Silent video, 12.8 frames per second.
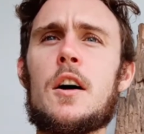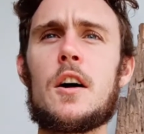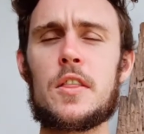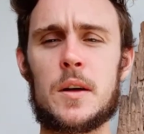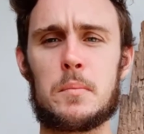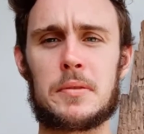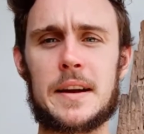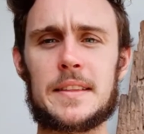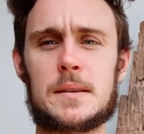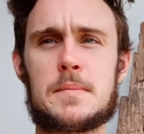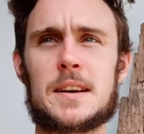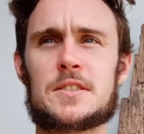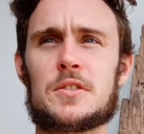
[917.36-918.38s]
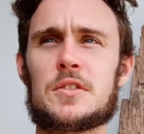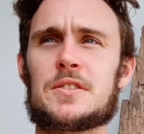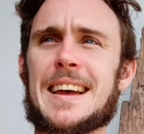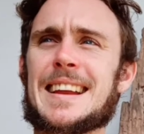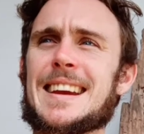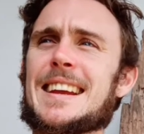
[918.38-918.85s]
the breathing muscles,
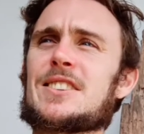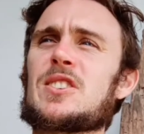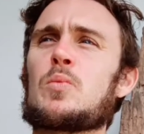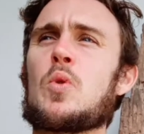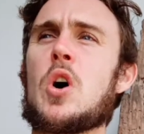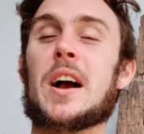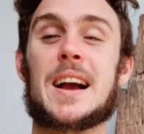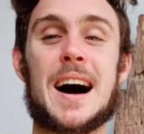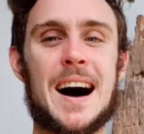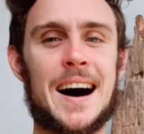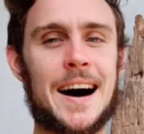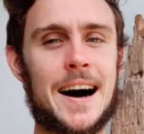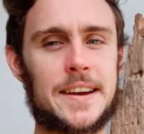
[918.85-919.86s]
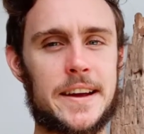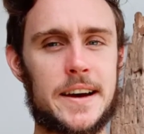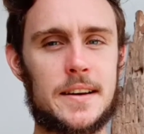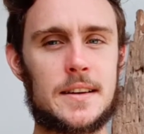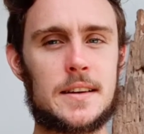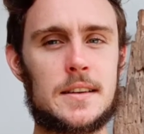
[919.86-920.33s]
they need to work harder.